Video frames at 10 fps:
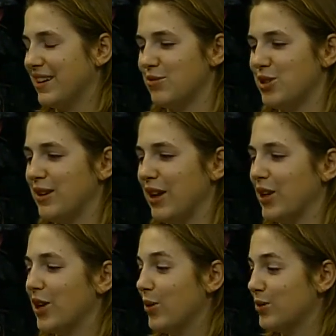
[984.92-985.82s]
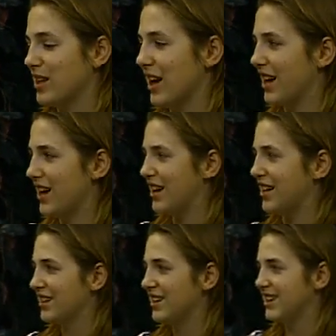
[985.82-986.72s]
them to you without right, a cosigner.
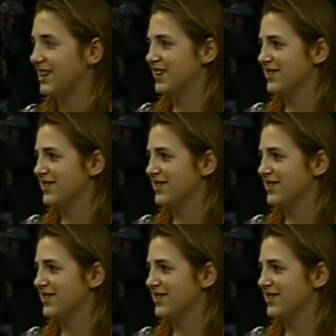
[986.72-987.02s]
Even, right,